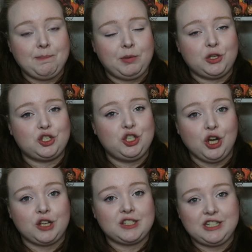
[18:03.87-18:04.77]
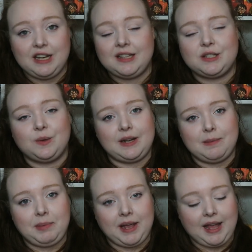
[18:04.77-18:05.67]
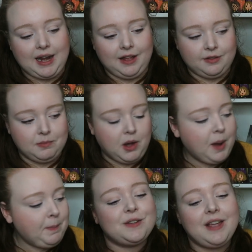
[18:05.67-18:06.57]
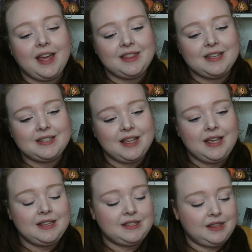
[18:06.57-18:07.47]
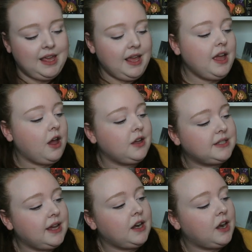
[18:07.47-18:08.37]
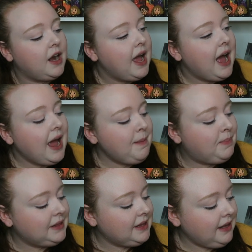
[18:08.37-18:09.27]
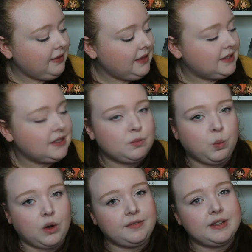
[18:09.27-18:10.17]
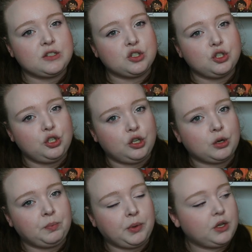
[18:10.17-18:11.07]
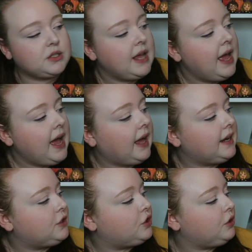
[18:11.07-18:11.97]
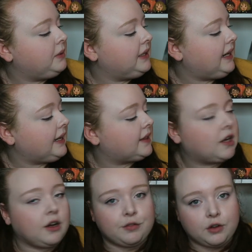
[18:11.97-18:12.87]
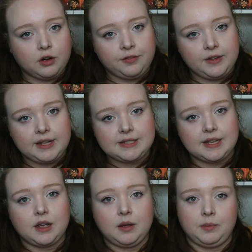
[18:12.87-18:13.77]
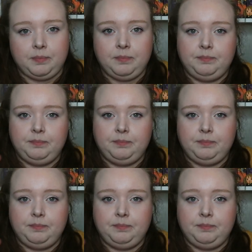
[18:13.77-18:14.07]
of books just yet, so I didn't pick any of them up. So yeah, this is The Outsider. I believe this is one of his newer books, and I do really like the cover of it. It's like a